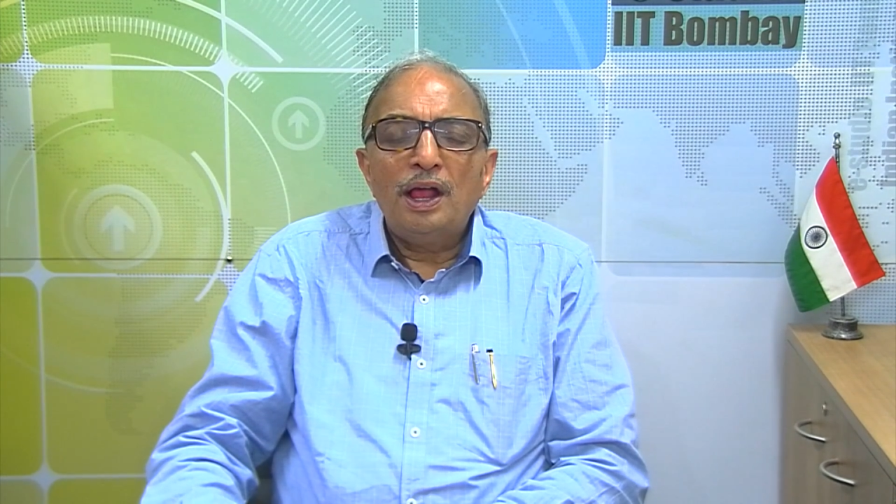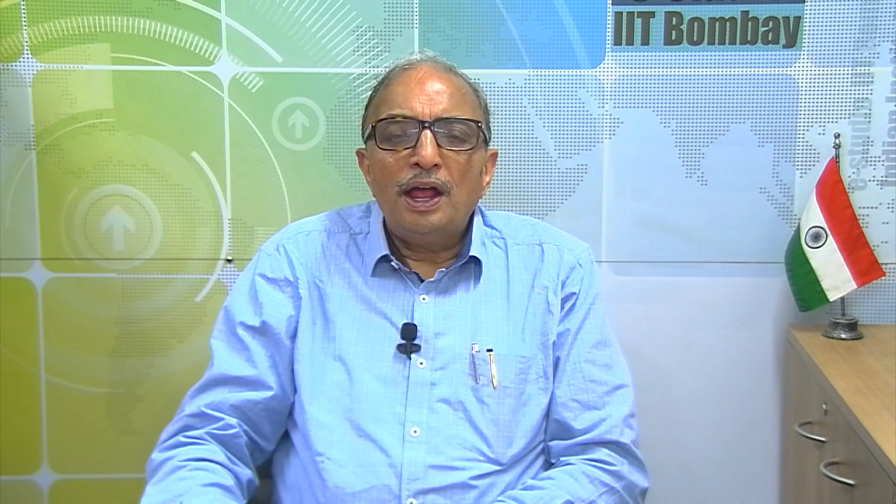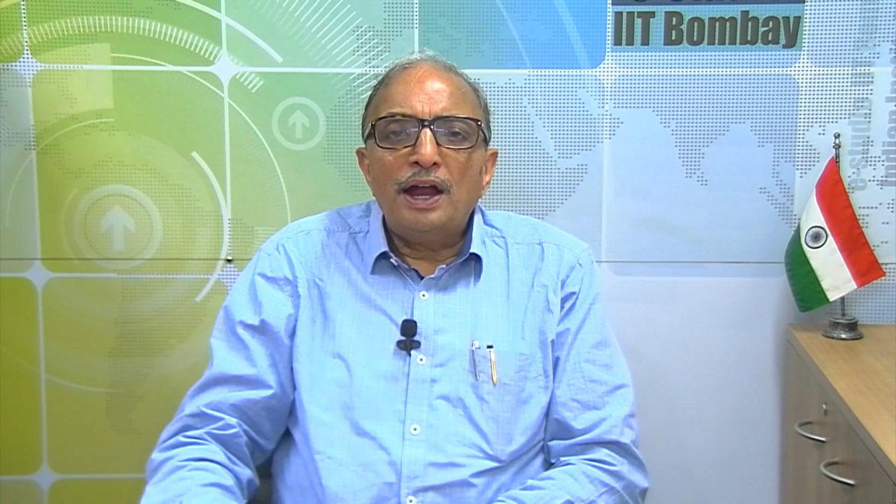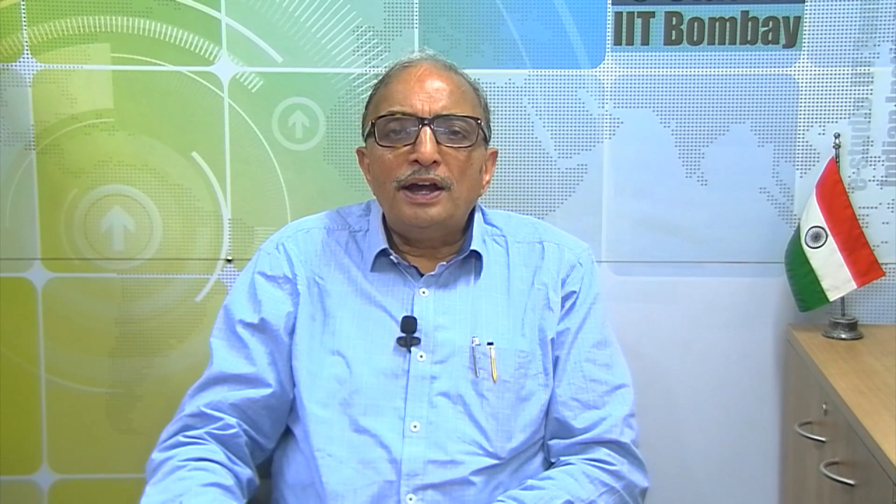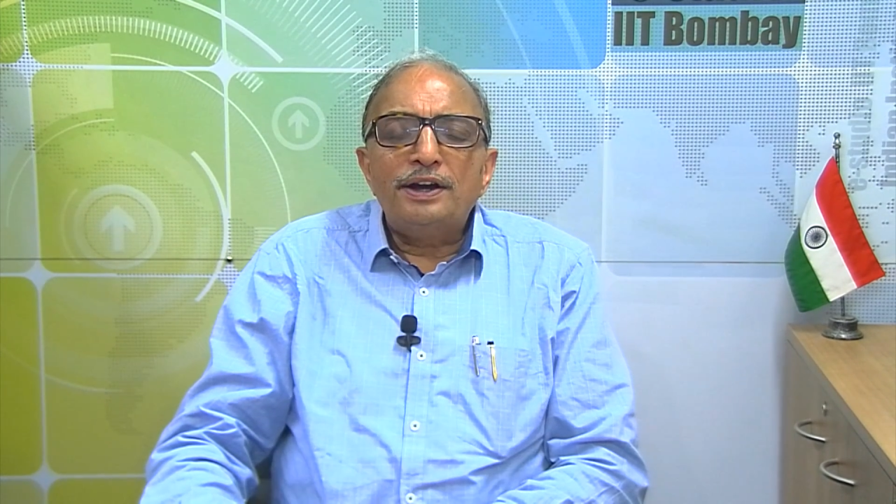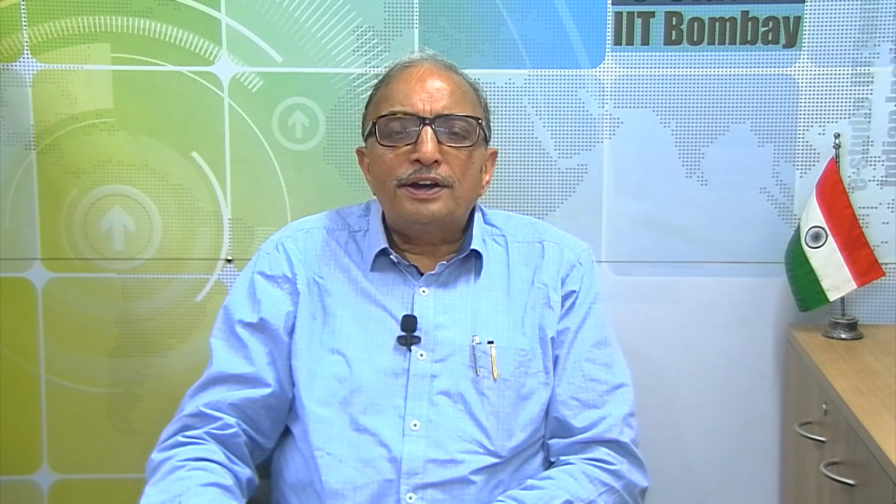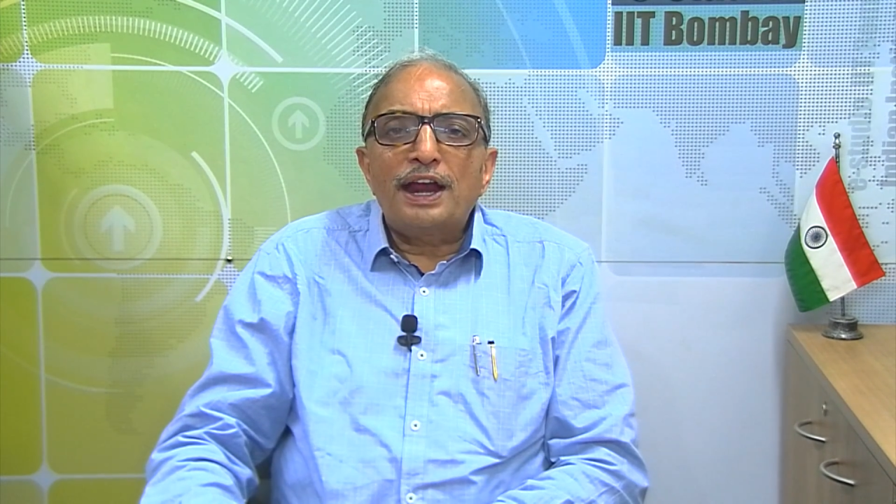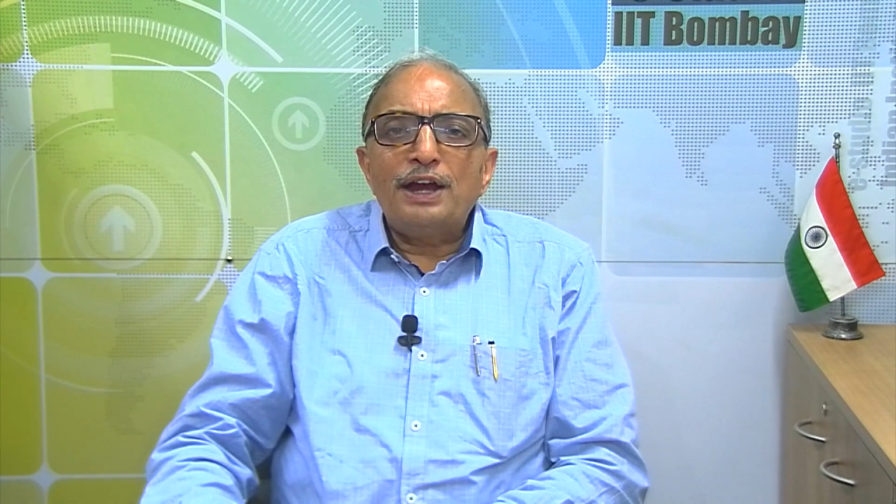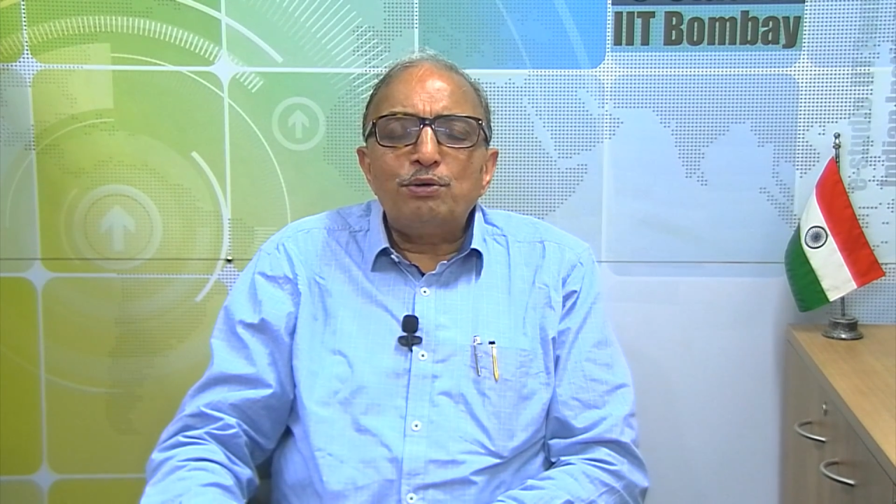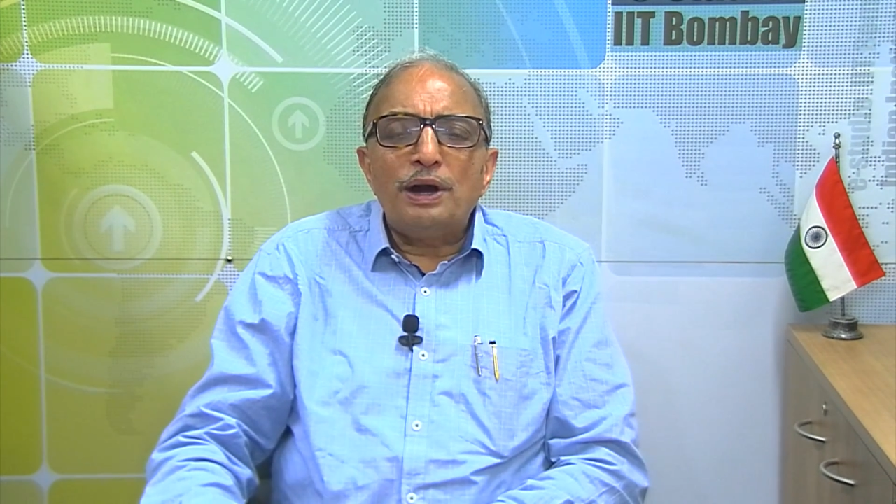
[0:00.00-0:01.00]
and
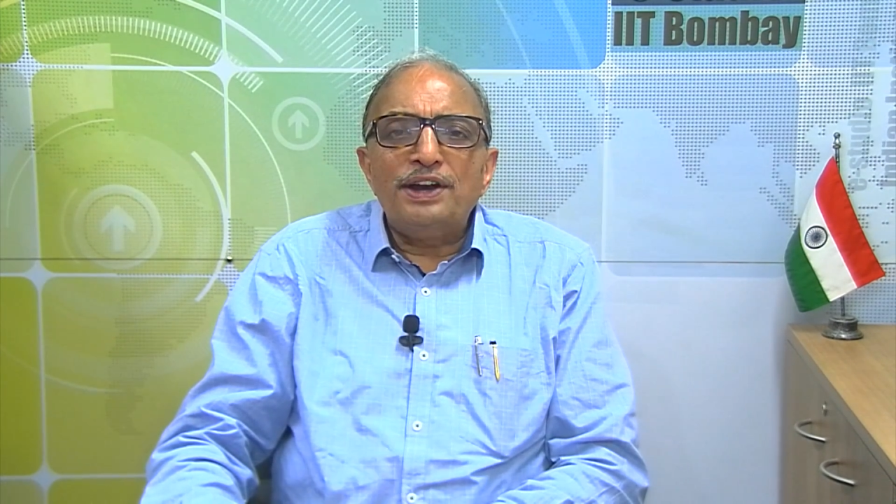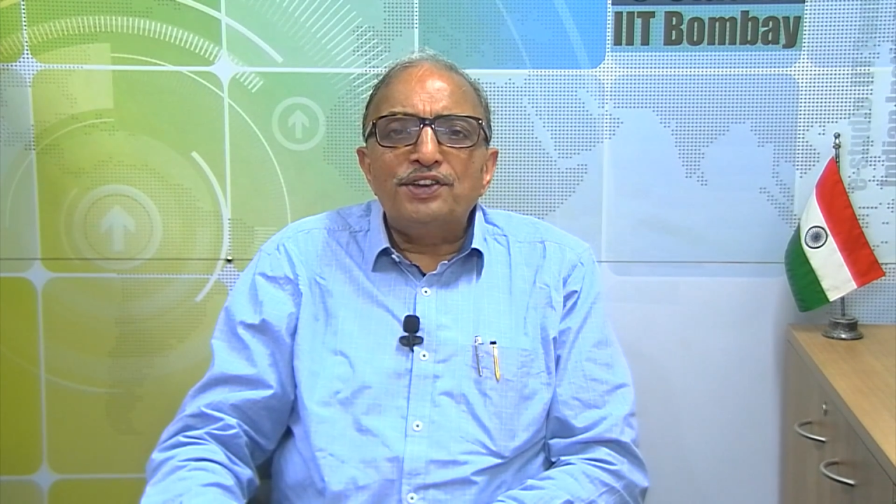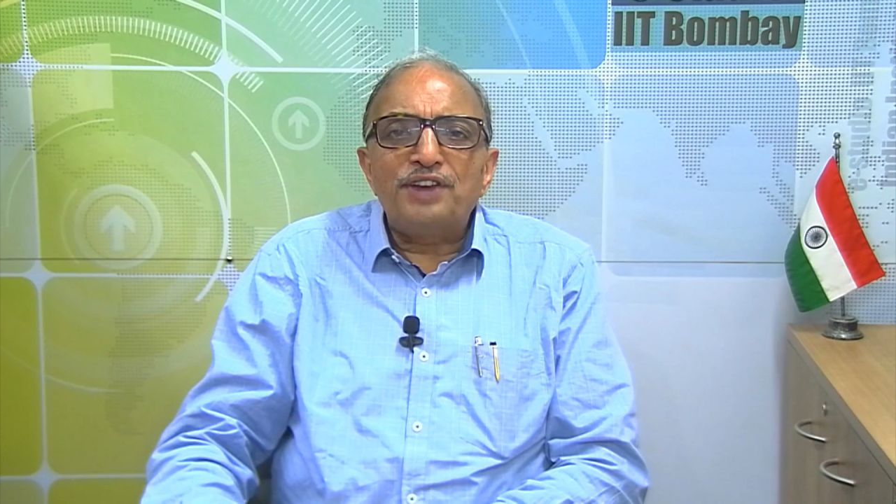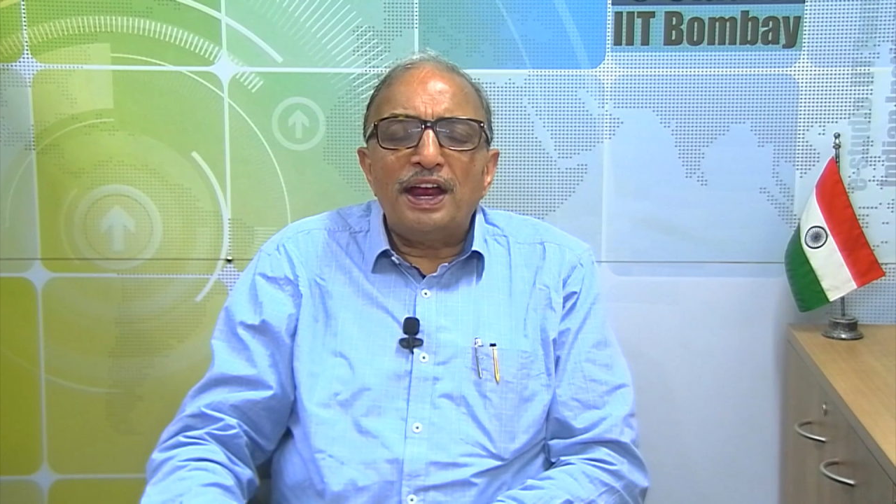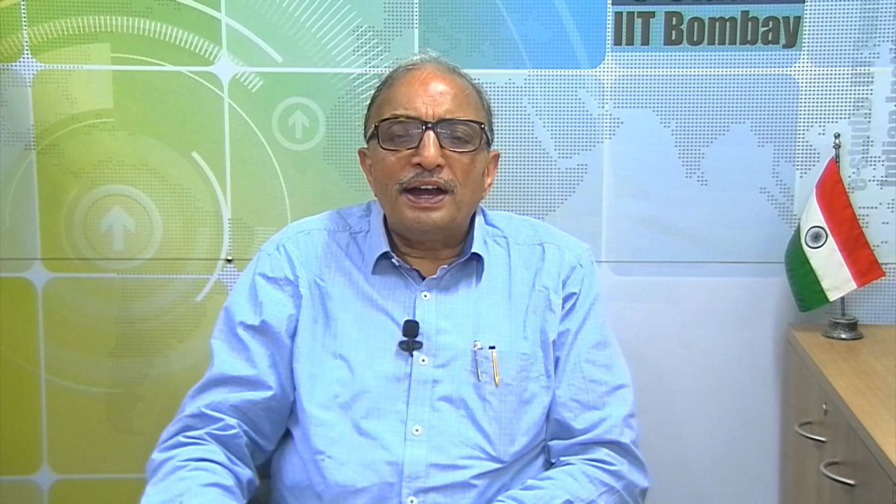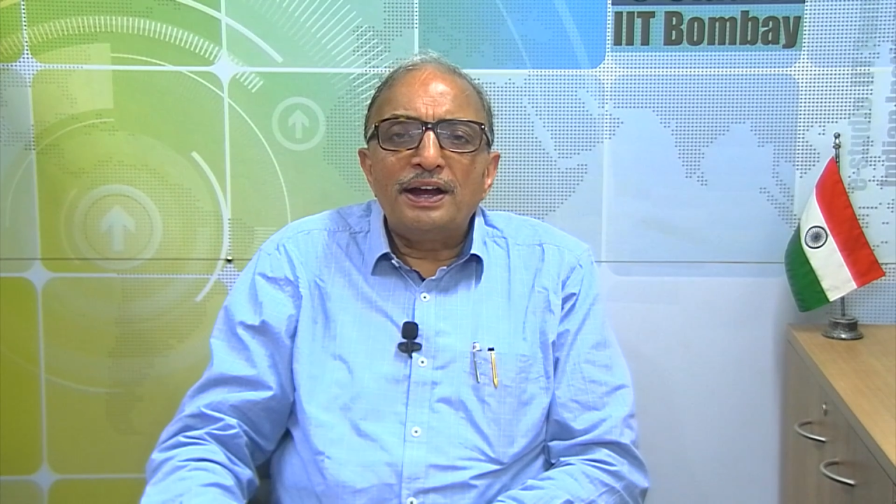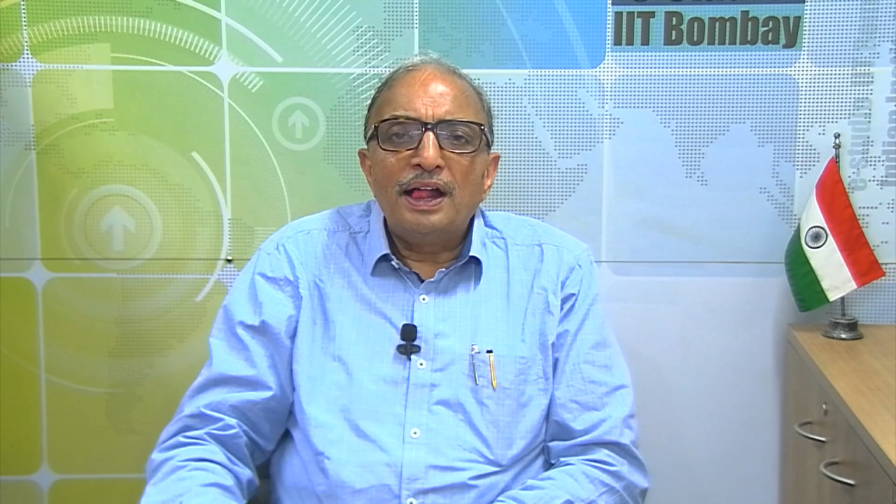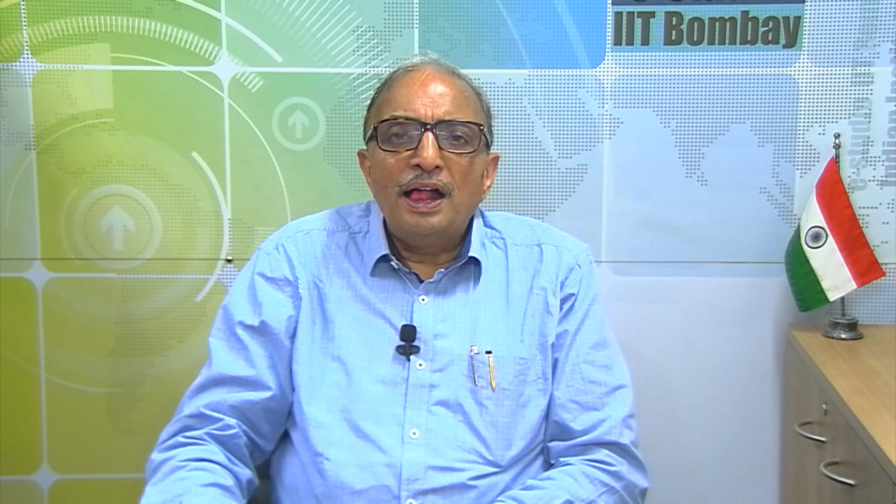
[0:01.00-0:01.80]
try to understand